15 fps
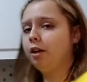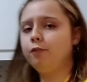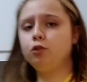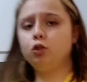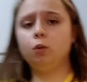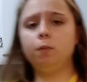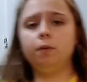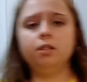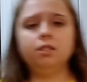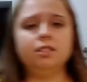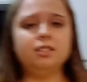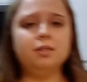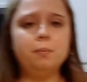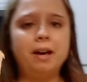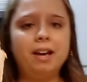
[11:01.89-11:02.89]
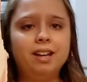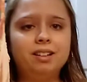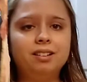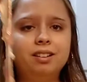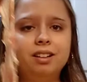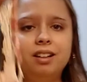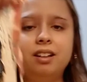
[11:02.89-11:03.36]
only have 2 pieces of
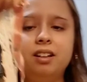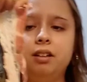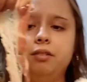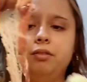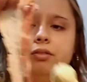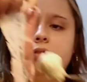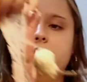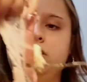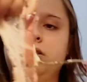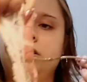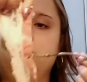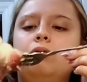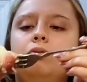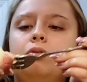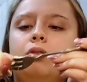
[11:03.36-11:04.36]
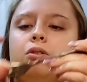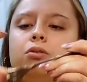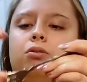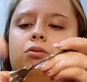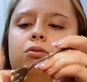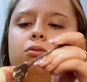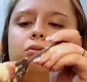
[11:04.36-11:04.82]
bacon left. Oh no.